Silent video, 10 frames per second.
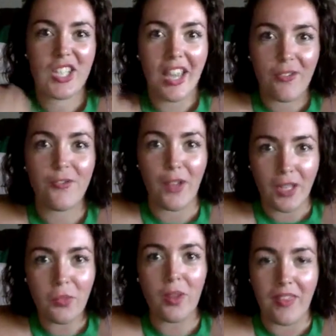have
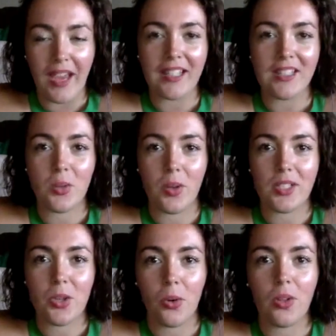fun with that. So I
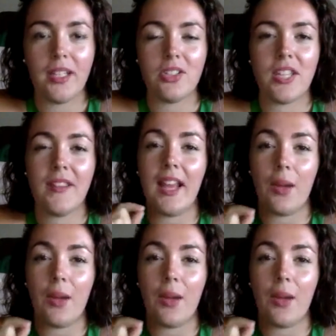totally understand that.